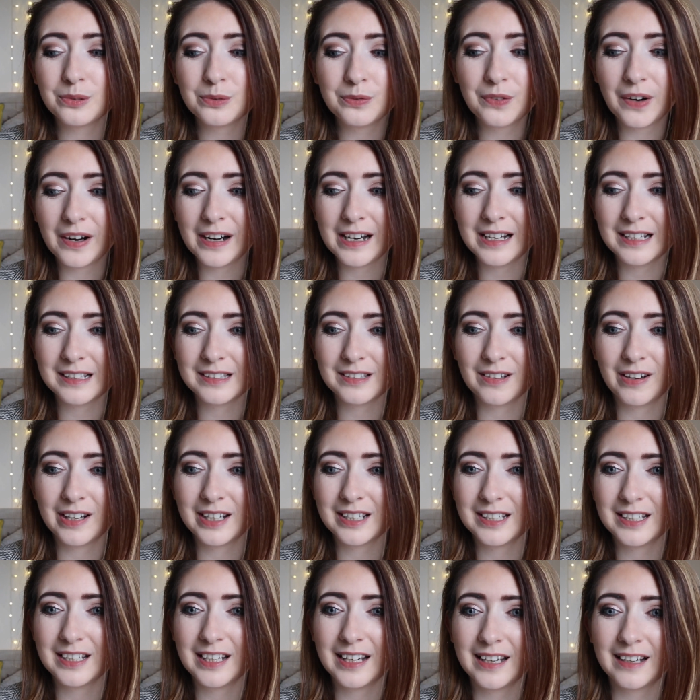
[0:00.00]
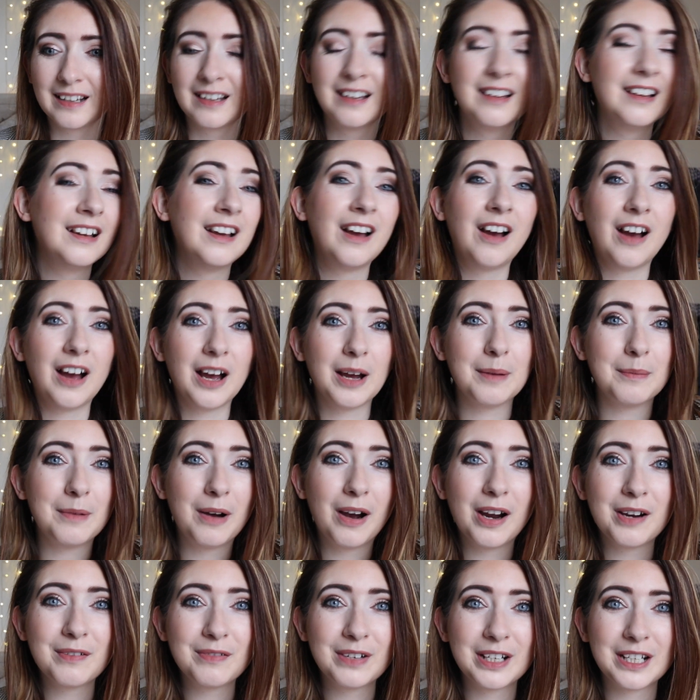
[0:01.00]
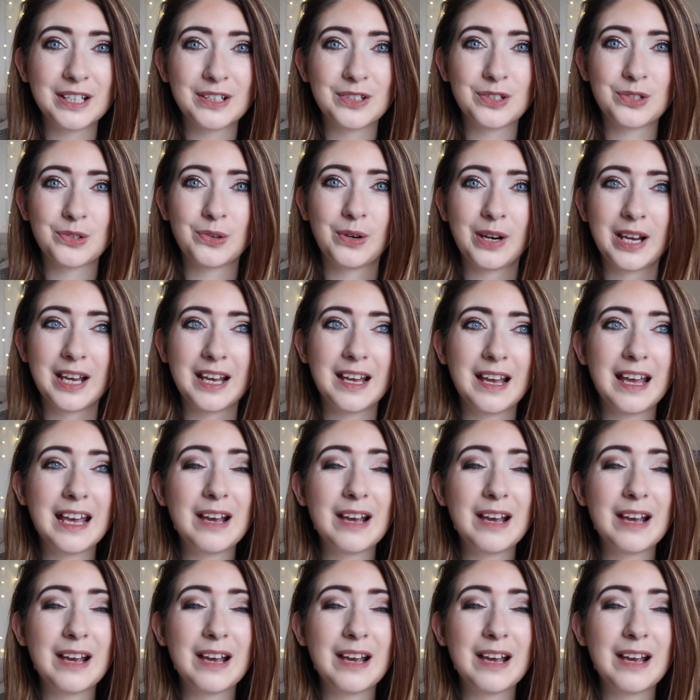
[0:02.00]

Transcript: all very exciting. I really enjoy it.